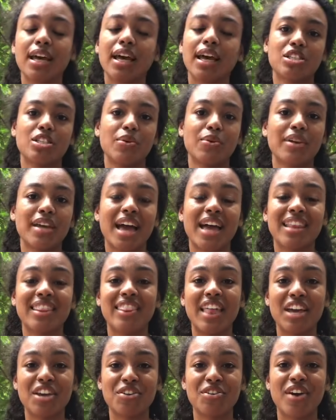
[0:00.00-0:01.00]
So again,
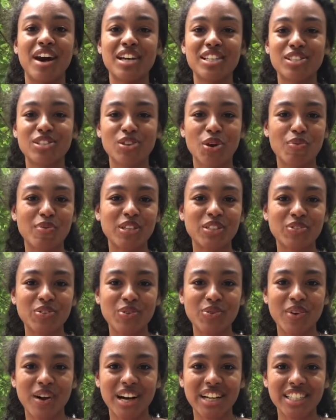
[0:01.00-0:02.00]
thank you guys so much
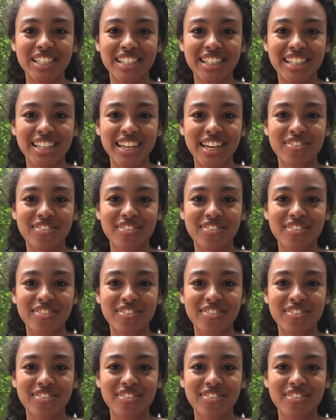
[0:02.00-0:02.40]
for watching.